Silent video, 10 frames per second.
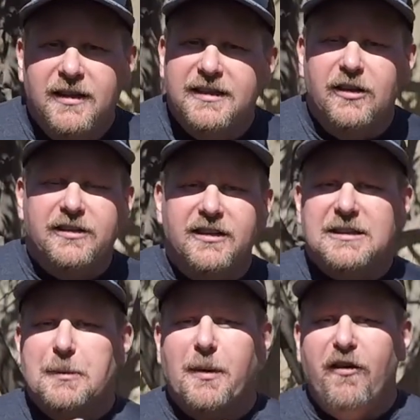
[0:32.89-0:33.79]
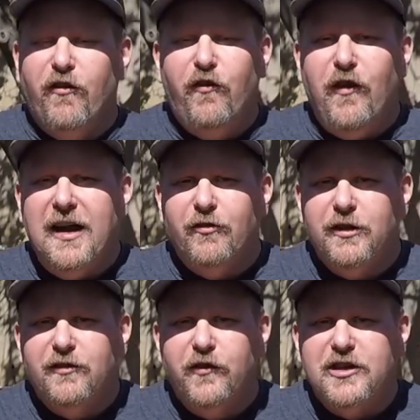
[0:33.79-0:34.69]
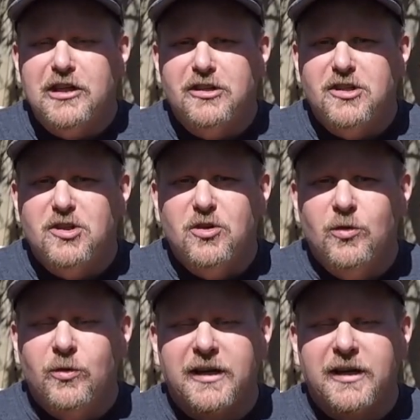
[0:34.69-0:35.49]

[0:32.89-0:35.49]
Yellowtail is some of my favorite fishing to do.